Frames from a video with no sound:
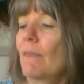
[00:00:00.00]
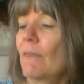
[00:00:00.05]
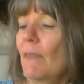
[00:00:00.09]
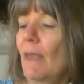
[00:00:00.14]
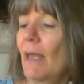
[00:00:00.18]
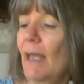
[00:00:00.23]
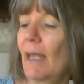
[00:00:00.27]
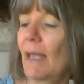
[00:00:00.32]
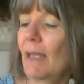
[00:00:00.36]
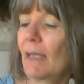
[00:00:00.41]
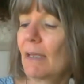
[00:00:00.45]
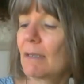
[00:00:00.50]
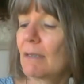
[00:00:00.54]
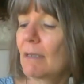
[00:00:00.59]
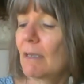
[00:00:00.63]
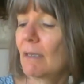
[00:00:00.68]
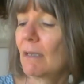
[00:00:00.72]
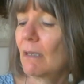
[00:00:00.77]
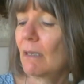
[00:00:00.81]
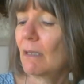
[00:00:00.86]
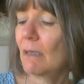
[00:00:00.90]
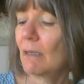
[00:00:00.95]

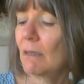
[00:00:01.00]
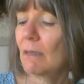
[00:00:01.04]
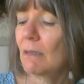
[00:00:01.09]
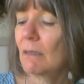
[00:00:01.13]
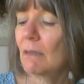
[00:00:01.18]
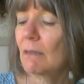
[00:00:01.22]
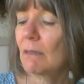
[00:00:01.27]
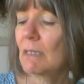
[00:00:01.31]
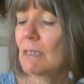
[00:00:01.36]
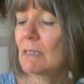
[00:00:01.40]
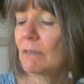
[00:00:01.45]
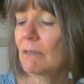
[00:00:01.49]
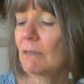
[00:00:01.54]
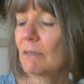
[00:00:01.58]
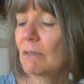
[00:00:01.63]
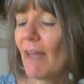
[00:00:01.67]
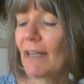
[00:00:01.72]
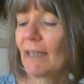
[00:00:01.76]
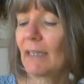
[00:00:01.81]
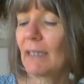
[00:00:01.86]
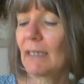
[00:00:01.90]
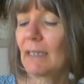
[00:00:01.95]
then these
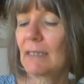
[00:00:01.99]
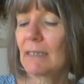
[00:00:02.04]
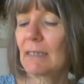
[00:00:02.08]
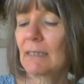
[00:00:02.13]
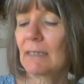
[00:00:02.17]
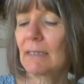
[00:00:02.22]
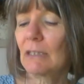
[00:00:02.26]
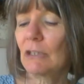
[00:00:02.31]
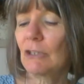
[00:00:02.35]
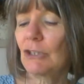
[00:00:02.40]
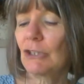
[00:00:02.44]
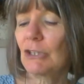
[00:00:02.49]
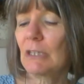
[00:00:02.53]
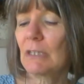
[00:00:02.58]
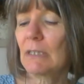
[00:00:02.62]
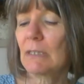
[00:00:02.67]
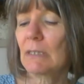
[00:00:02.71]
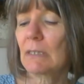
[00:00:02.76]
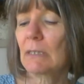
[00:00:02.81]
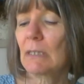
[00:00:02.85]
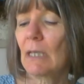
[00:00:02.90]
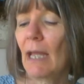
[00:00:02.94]
faggoting
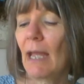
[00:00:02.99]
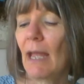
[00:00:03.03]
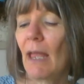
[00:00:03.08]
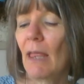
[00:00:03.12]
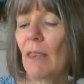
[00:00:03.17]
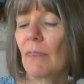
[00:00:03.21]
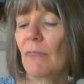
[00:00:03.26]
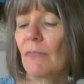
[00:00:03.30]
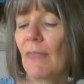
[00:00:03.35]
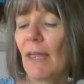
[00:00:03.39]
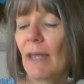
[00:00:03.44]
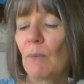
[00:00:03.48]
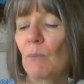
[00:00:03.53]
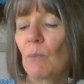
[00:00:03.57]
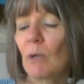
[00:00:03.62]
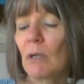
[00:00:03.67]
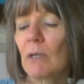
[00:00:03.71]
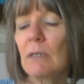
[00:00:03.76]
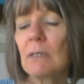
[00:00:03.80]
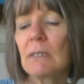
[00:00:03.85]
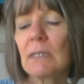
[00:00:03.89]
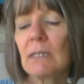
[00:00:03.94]
stitches, they
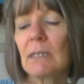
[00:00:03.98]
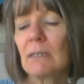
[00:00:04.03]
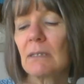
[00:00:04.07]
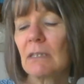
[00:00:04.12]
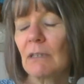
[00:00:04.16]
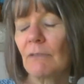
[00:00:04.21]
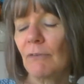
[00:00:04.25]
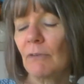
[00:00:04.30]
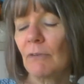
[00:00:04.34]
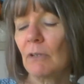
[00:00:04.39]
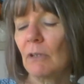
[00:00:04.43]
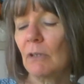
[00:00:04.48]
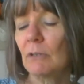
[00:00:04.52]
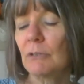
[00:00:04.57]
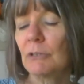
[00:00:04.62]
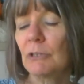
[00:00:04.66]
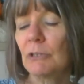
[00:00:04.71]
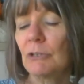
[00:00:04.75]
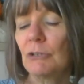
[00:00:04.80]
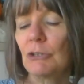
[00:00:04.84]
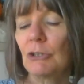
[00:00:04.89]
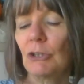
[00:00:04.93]
weren't difficult
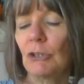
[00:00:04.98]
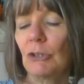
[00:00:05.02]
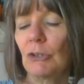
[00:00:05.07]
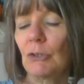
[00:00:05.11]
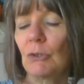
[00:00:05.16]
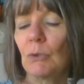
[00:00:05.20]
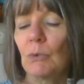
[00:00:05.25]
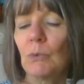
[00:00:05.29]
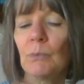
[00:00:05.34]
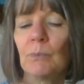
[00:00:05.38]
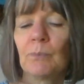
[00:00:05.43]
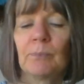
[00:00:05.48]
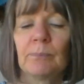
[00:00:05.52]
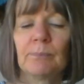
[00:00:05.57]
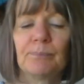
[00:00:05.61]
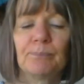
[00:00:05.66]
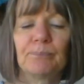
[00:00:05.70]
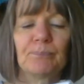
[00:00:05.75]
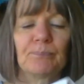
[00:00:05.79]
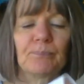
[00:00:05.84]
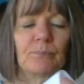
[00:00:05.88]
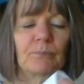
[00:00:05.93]
to do.
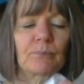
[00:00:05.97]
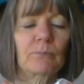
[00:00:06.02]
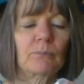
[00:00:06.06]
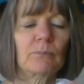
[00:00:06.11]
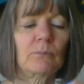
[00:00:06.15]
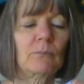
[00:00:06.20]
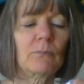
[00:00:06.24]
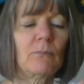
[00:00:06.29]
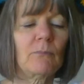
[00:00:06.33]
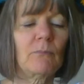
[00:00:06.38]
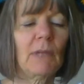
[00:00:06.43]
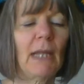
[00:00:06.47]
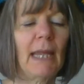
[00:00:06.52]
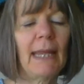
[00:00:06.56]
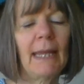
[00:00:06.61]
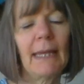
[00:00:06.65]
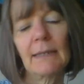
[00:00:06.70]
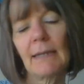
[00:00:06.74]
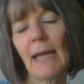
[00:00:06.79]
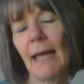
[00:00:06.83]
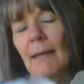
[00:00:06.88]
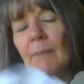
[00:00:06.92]

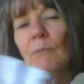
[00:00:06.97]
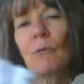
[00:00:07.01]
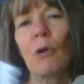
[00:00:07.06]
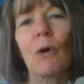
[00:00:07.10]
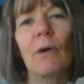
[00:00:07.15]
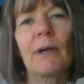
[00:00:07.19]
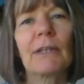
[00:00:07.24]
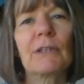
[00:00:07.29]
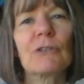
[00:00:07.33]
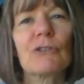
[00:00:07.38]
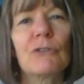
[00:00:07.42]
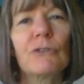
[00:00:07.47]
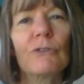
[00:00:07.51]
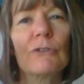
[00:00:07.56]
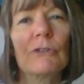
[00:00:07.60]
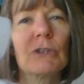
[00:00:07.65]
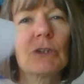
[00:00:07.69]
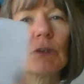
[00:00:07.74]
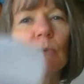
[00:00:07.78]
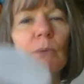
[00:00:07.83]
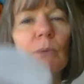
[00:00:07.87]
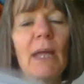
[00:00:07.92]
And I'm going to
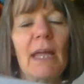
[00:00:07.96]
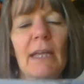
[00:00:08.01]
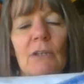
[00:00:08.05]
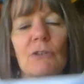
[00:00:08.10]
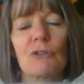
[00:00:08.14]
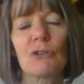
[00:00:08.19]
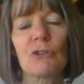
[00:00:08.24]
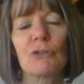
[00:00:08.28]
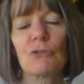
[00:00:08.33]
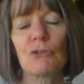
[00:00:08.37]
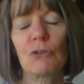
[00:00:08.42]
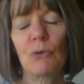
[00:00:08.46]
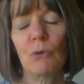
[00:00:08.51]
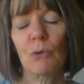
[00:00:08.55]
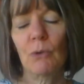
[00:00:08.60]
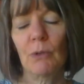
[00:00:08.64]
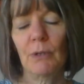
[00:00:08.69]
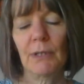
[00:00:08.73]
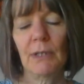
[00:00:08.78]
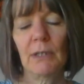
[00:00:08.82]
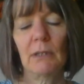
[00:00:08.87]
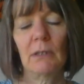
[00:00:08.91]
do a
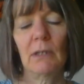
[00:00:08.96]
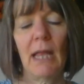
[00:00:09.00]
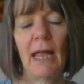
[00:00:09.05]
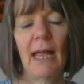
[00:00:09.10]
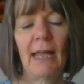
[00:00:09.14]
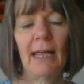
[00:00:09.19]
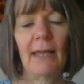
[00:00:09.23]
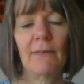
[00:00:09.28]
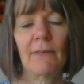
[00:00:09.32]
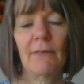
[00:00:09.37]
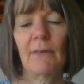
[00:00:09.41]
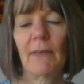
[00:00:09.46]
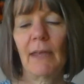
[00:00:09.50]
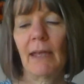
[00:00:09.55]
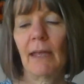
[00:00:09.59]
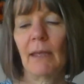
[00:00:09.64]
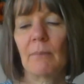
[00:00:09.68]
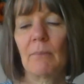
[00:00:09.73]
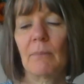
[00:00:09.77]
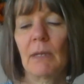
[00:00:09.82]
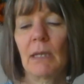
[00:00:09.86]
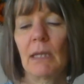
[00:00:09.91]
tutorial on
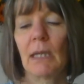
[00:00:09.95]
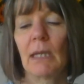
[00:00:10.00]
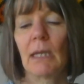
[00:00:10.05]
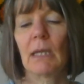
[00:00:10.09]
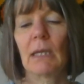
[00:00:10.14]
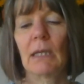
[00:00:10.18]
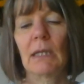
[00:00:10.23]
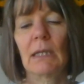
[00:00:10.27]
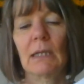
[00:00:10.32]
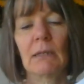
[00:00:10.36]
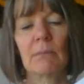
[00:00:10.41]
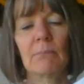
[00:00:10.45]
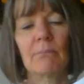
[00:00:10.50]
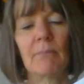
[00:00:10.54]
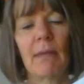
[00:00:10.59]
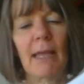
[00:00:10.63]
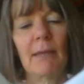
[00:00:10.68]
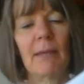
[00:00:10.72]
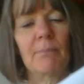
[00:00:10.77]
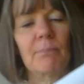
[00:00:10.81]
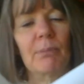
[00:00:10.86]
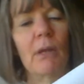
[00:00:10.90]
them in
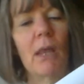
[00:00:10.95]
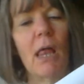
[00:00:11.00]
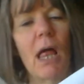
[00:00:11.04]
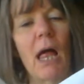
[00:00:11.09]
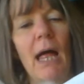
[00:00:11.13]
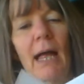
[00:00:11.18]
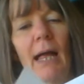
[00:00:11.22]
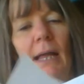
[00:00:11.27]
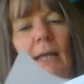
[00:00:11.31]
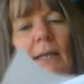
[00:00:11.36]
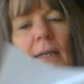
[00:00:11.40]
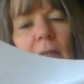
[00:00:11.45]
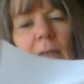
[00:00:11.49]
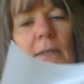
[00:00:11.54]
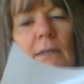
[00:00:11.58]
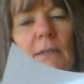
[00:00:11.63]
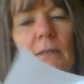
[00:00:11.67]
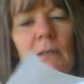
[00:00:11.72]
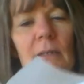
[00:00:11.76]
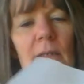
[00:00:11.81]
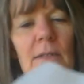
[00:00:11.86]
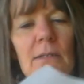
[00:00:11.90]
my blog
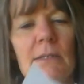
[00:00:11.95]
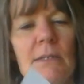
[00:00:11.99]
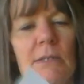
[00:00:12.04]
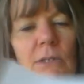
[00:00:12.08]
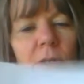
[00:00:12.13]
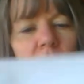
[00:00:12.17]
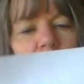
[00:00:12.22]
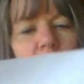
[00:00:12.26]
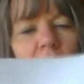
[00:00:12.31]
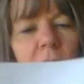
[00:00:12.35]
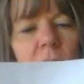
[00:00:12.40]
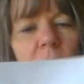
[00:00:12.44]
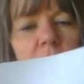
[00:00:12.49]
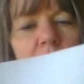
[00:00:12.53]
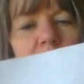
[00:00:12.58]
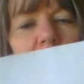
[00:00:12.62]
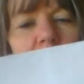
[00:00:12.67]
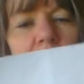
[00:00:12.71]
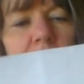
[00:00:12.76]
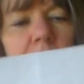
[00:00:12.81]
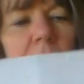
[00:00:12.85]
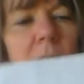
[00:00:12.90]
so that you
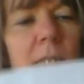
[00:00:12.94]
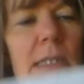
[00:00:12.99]
can see